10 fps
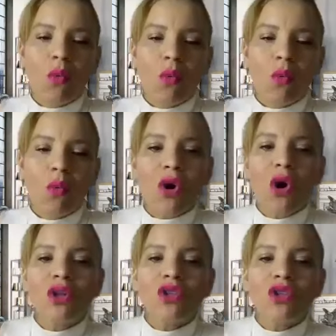We're
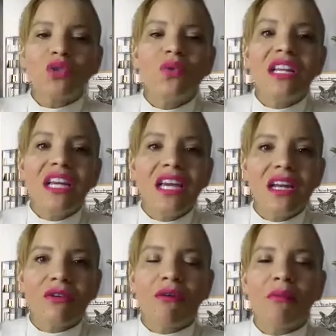called to lead
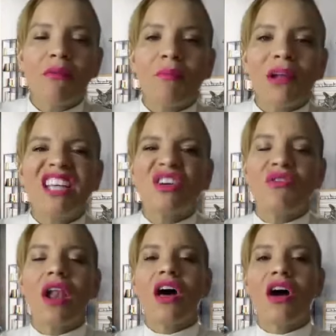from a place of
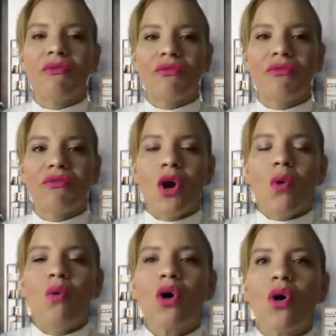love.
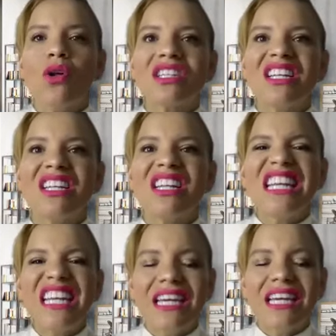We're called to
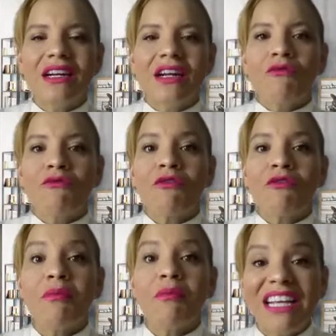lead from
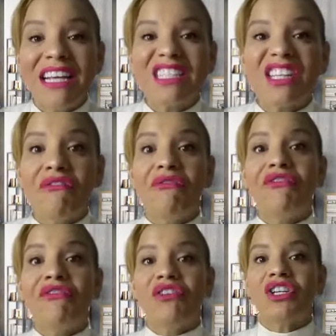a place of
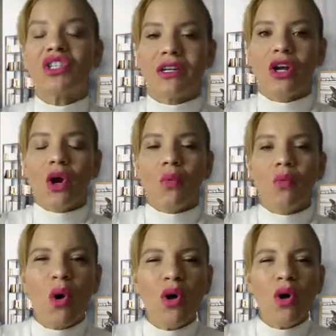vision.
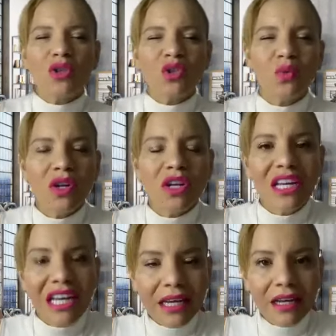We're called to
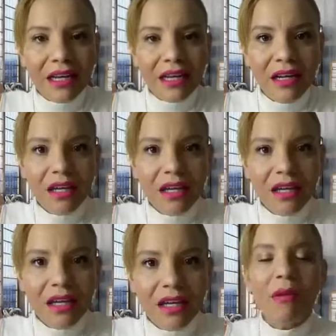lead
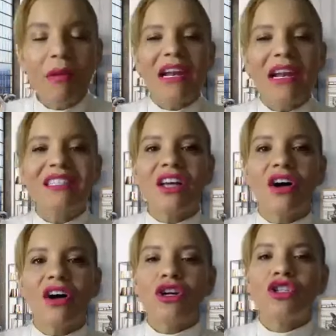from a place
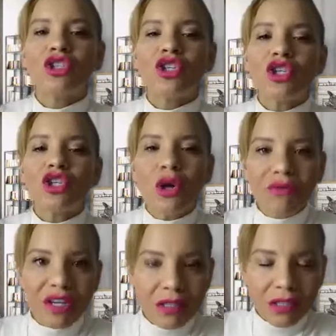of
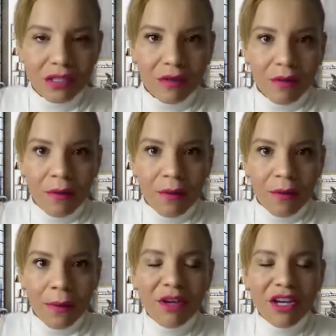service
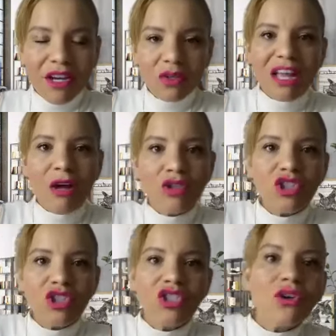because without
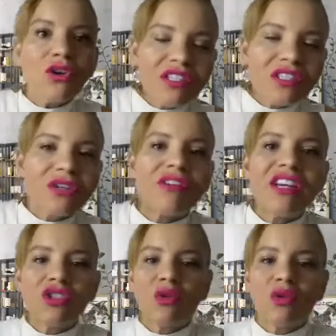service, there
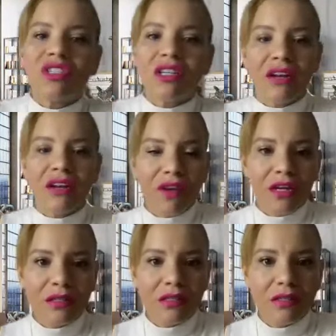is no
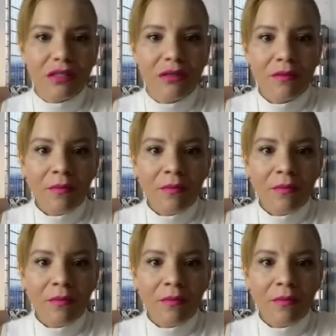significance.